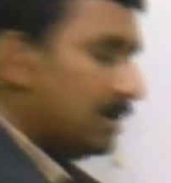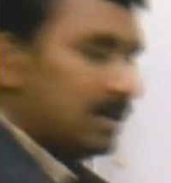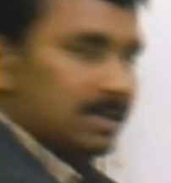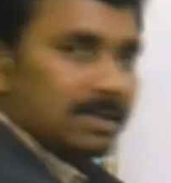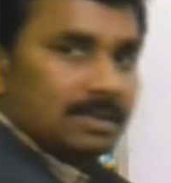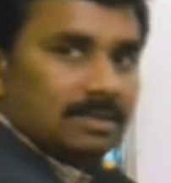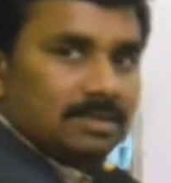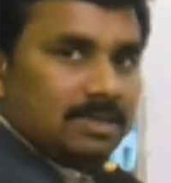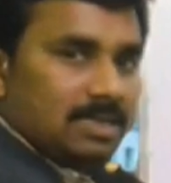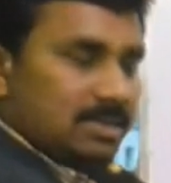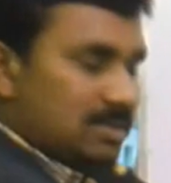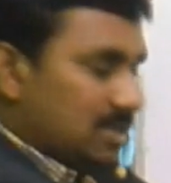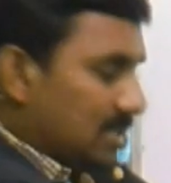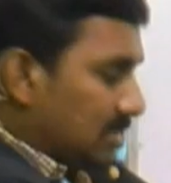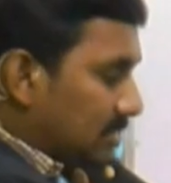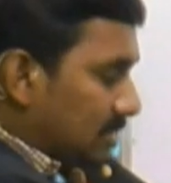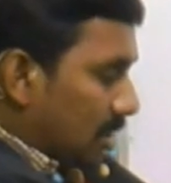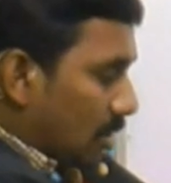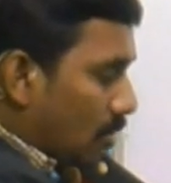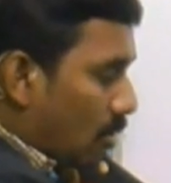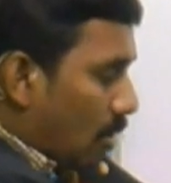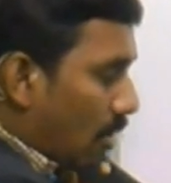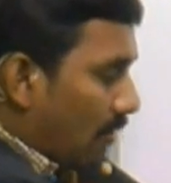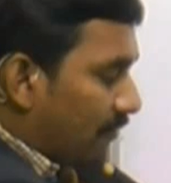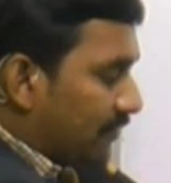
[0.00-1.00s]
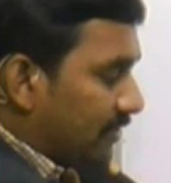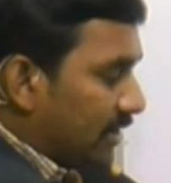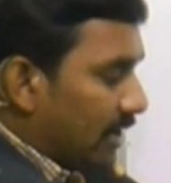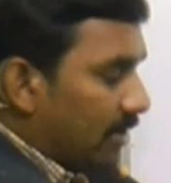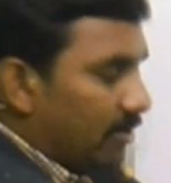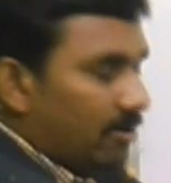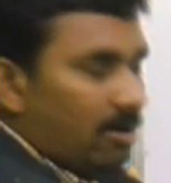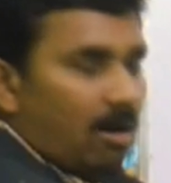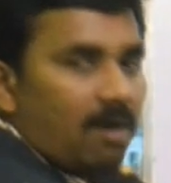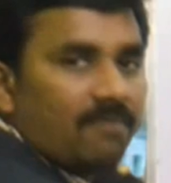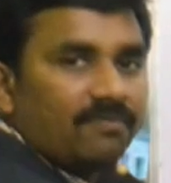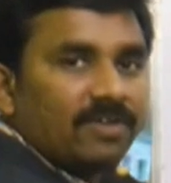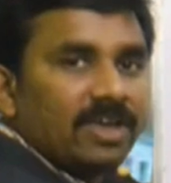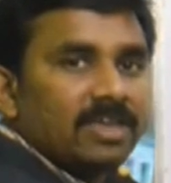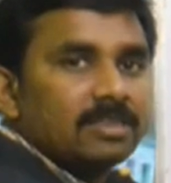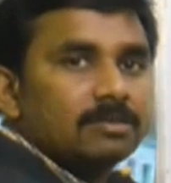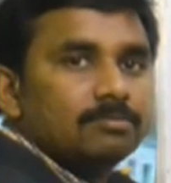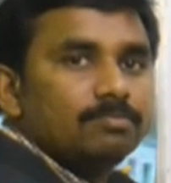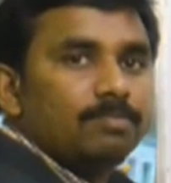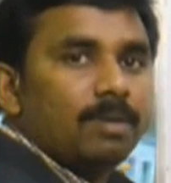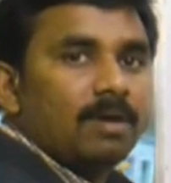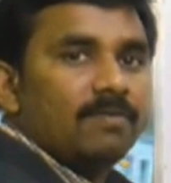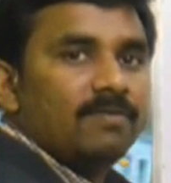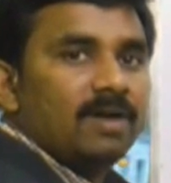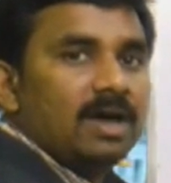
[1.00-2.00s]
This is the coefficient of x
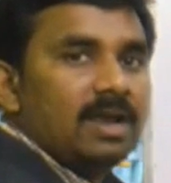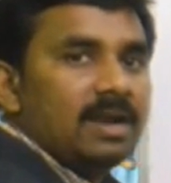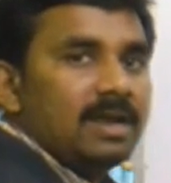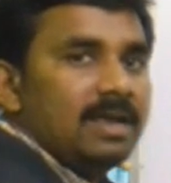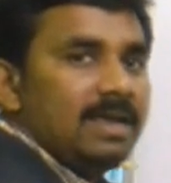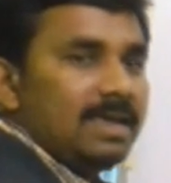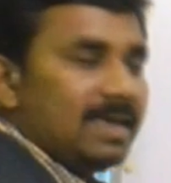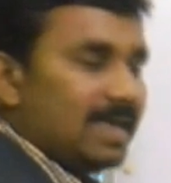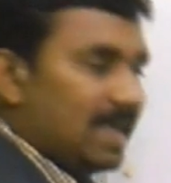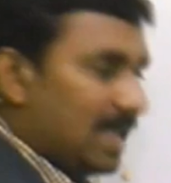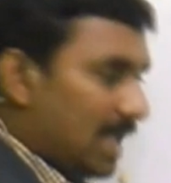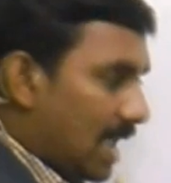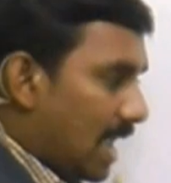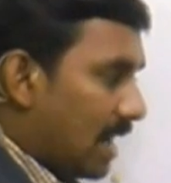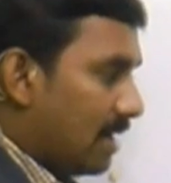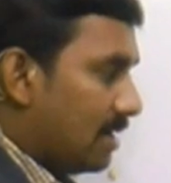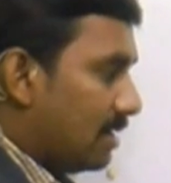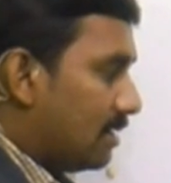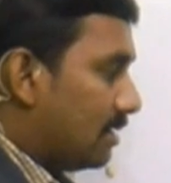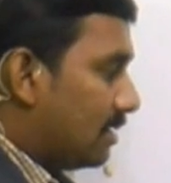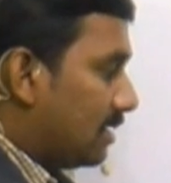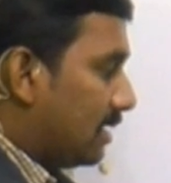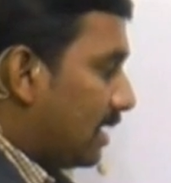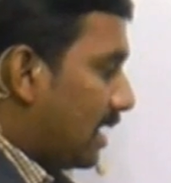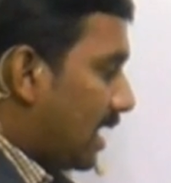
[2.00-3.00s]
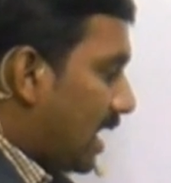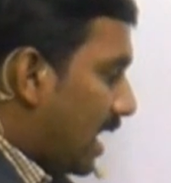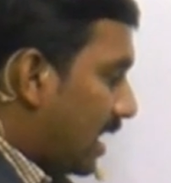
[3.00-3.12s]
power n.